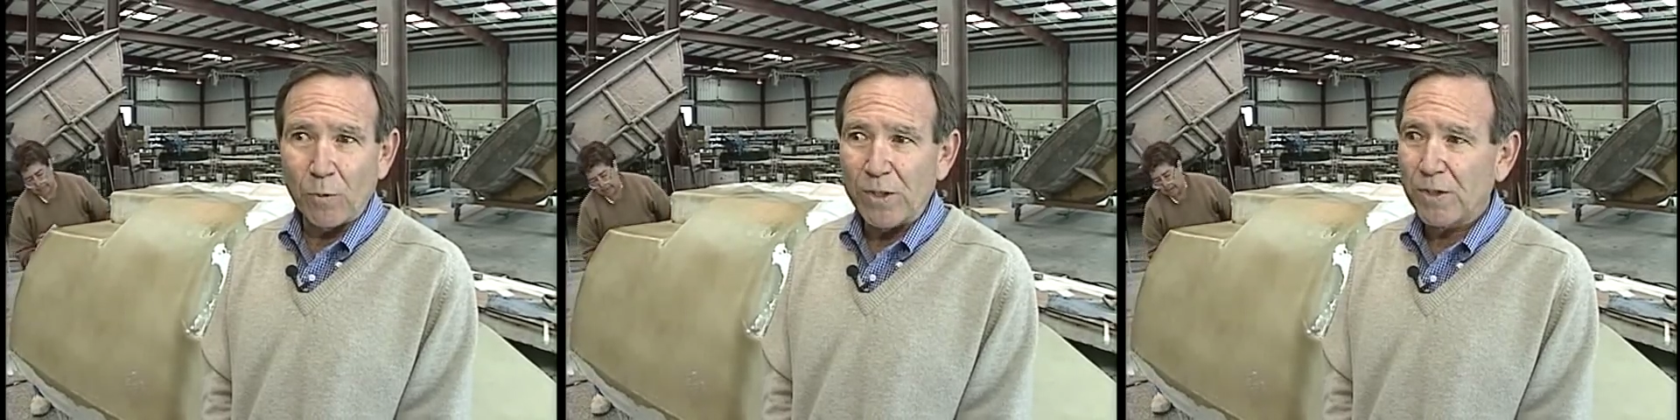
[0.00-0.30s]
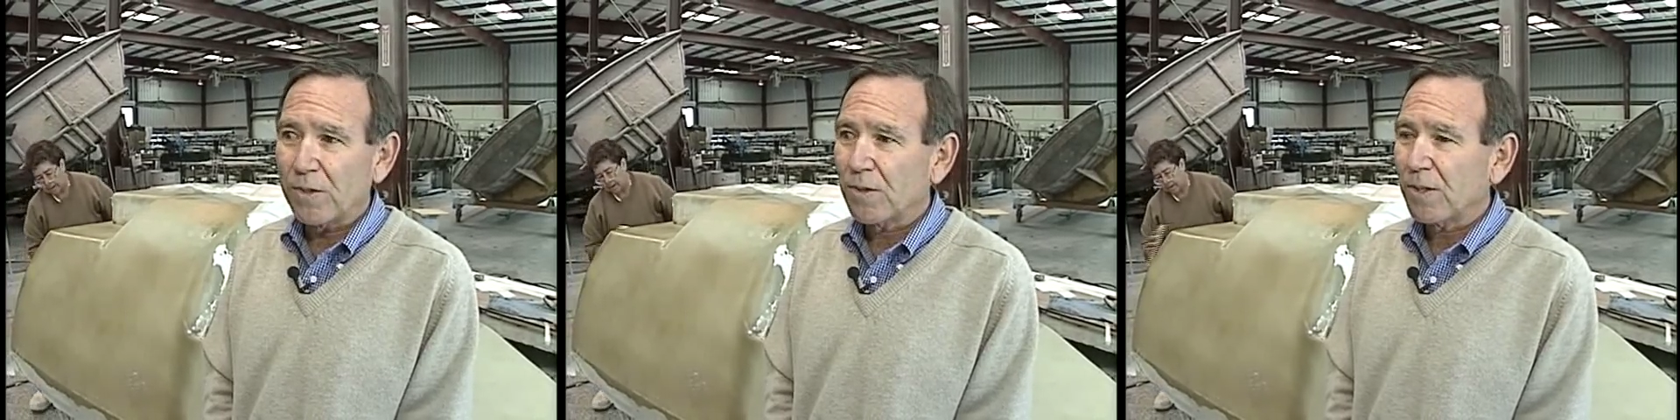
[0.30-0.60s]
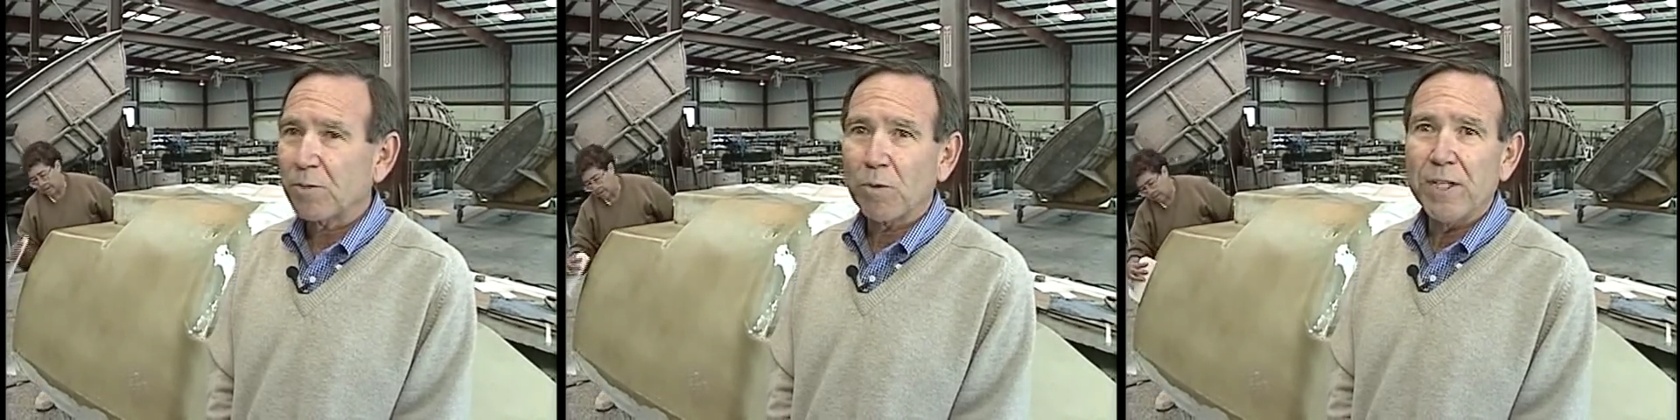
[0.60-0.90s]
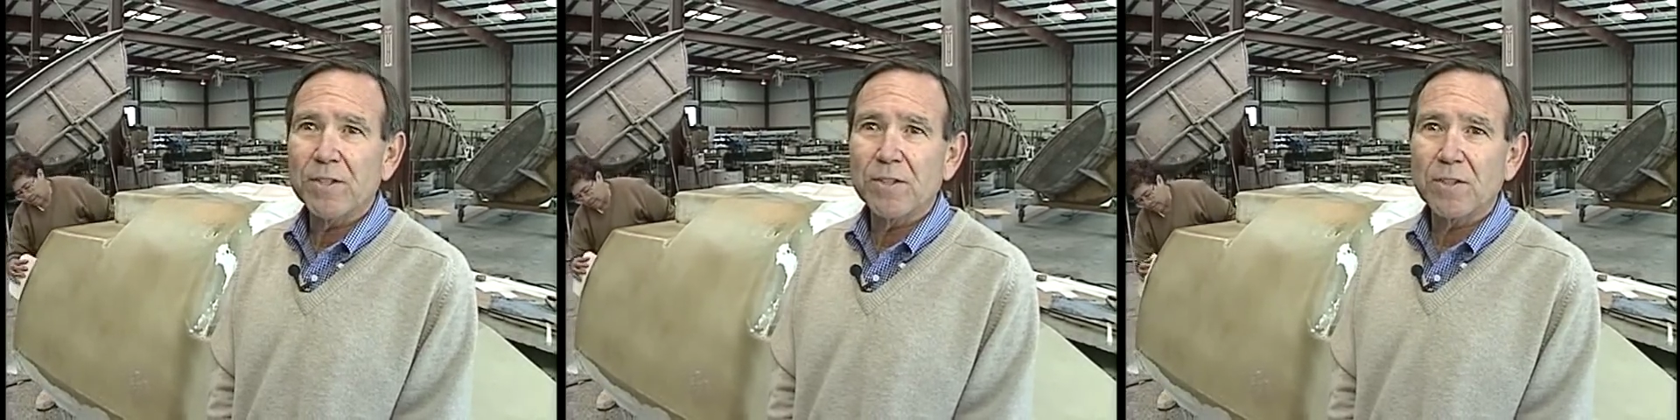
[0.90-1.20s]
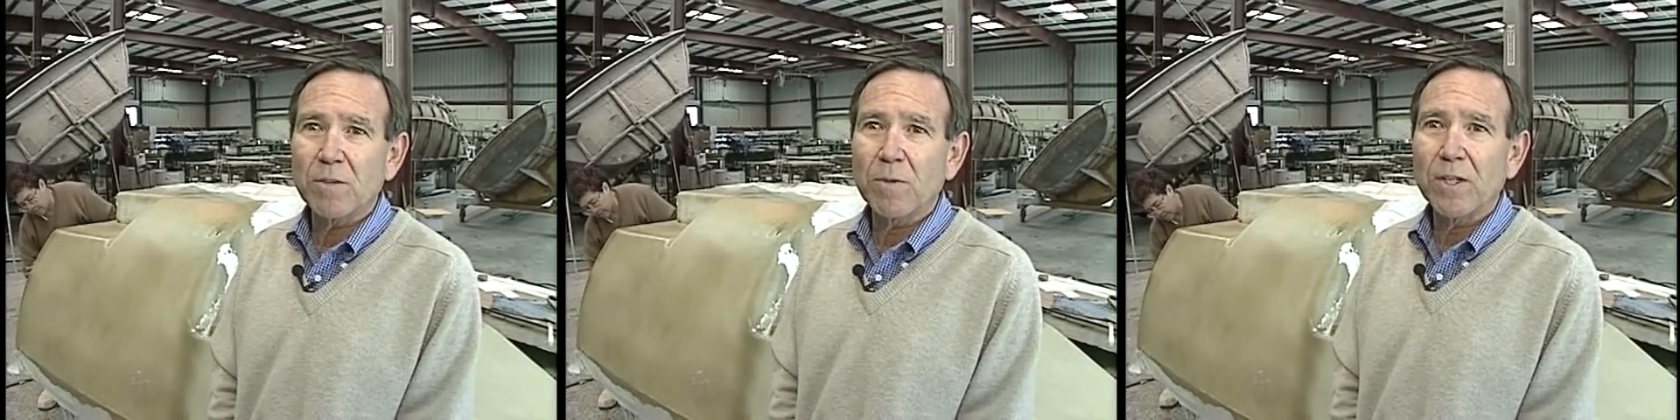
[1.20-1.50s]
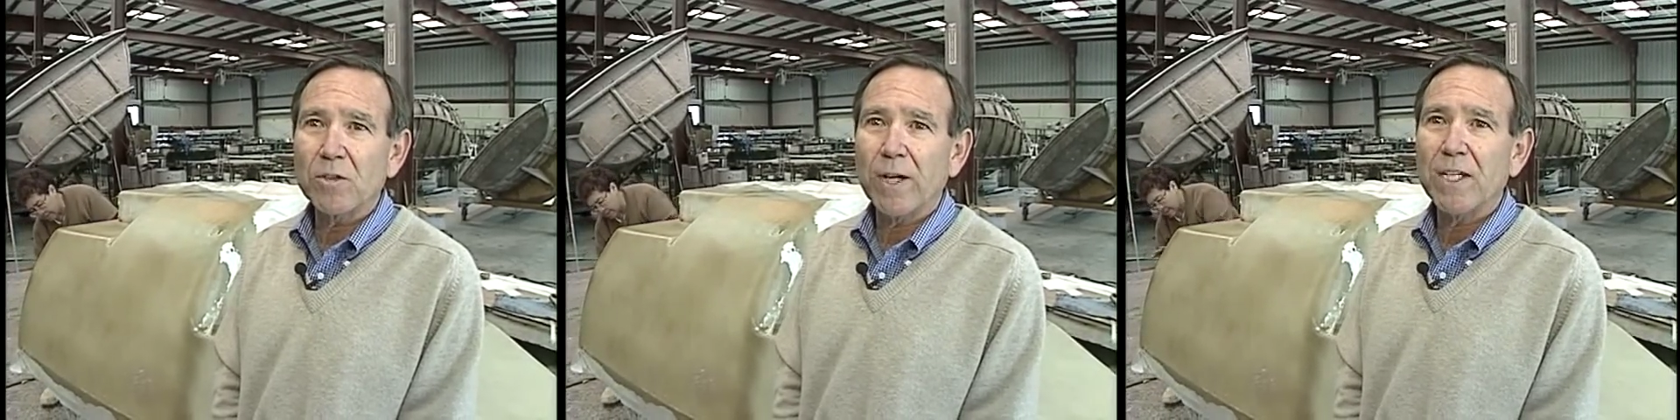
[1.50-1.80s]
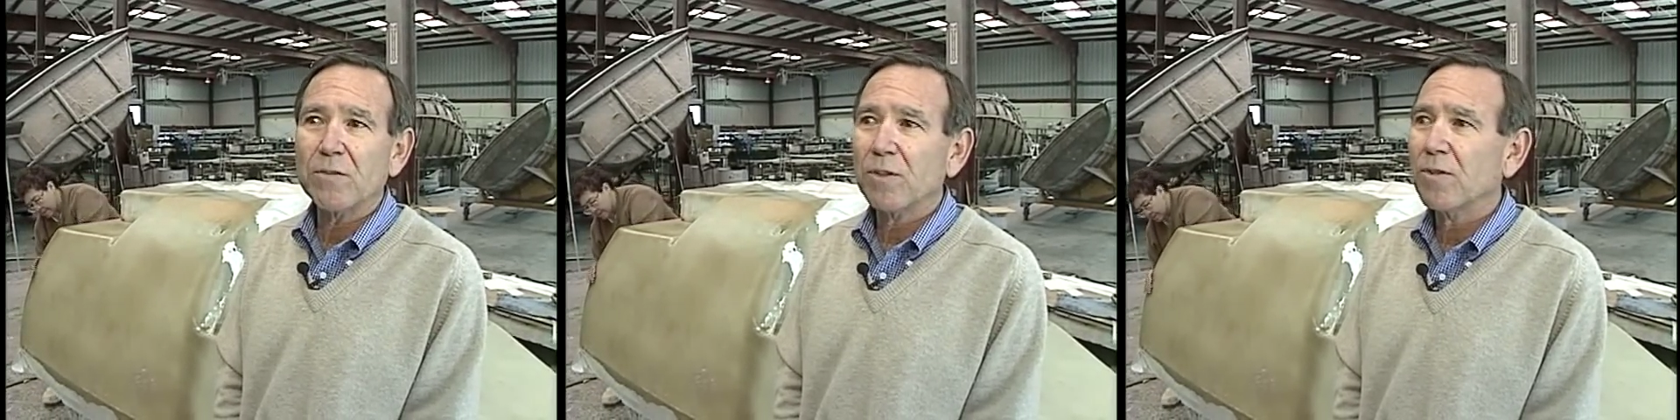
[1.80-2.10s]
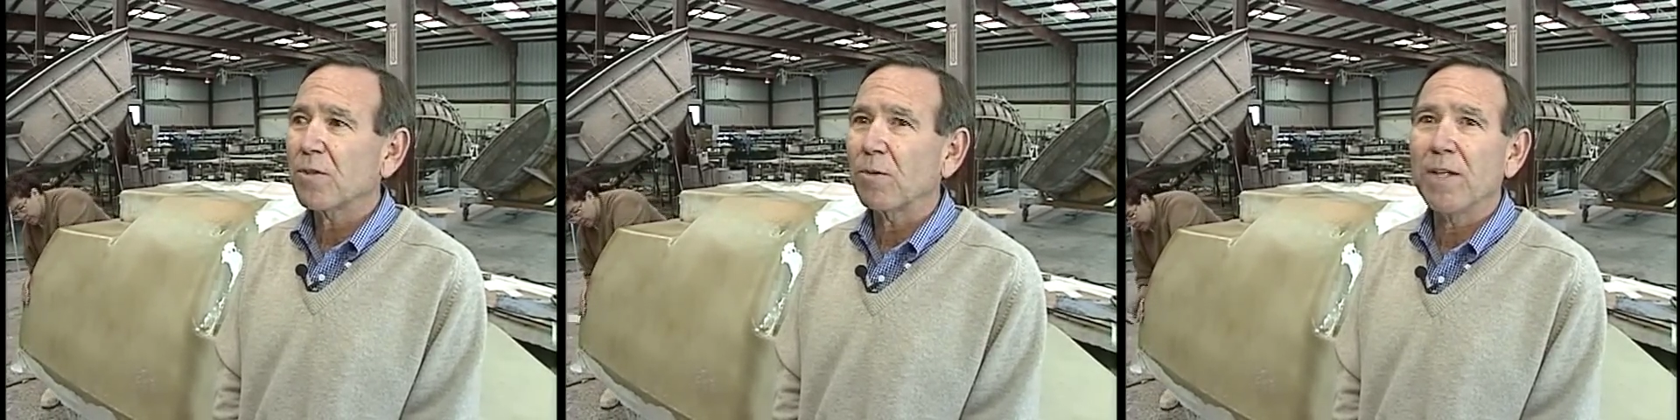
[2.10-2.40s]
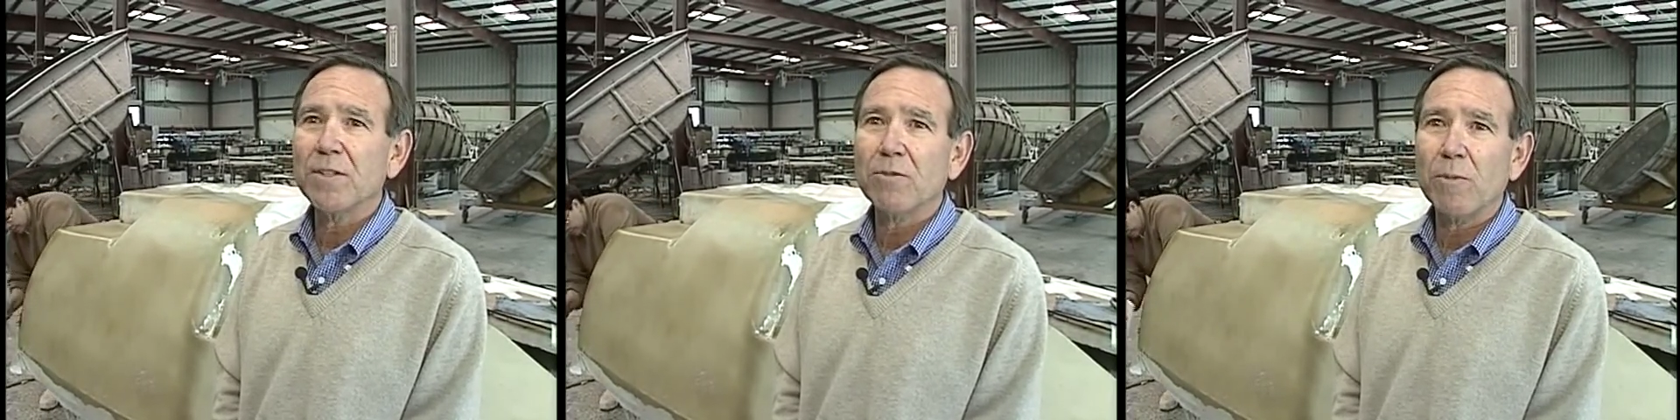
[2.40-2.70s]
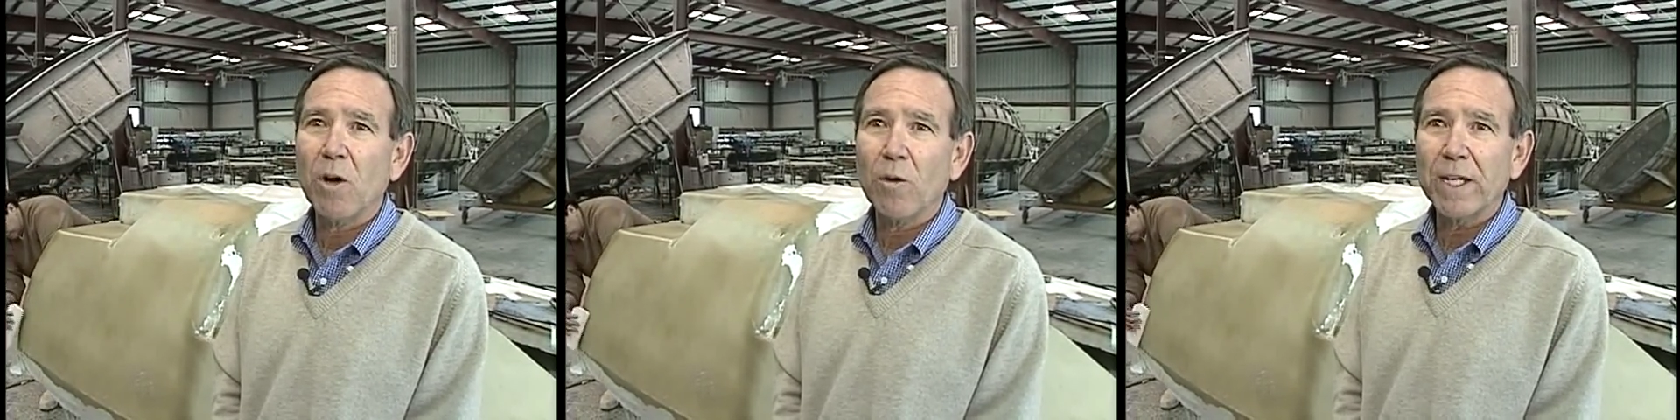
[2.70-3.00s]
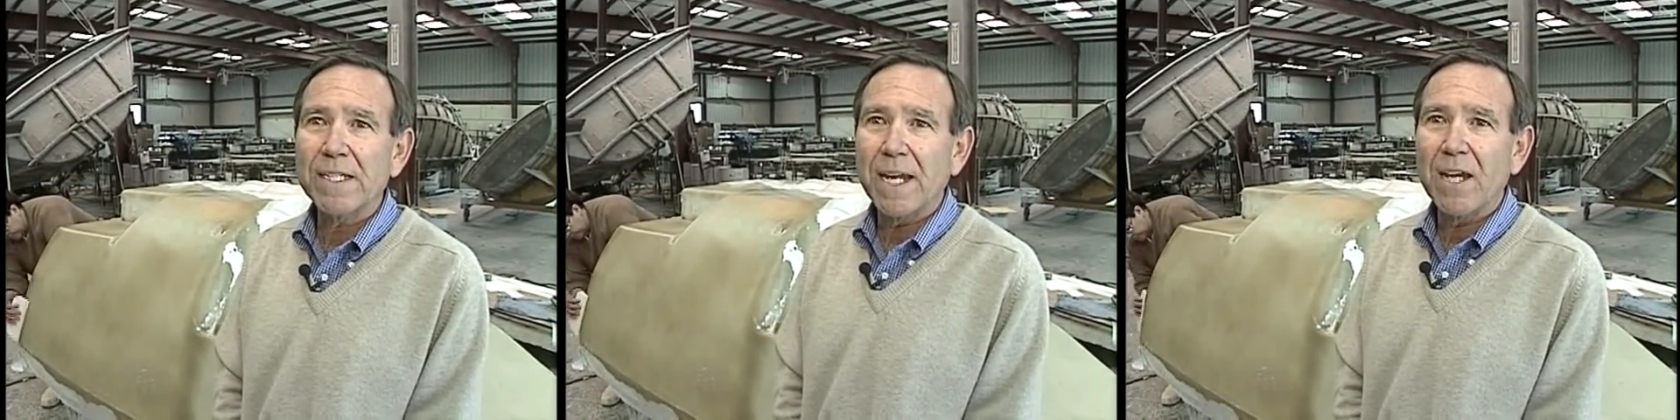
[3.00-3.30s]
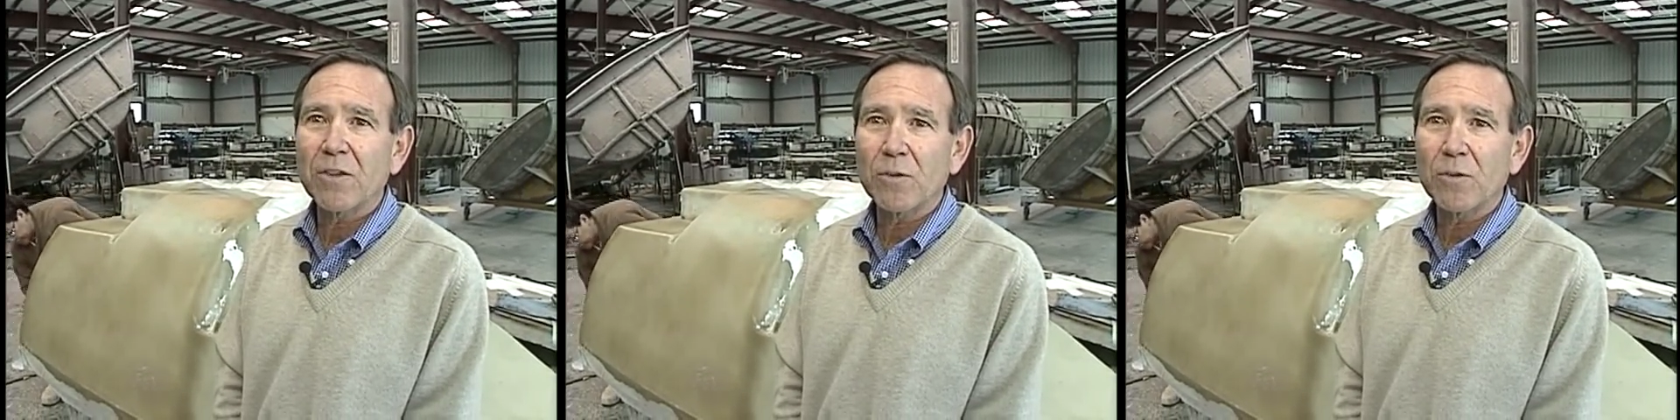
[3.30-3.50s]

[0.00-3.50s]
which is a spray system that transfers the resin from a holding tank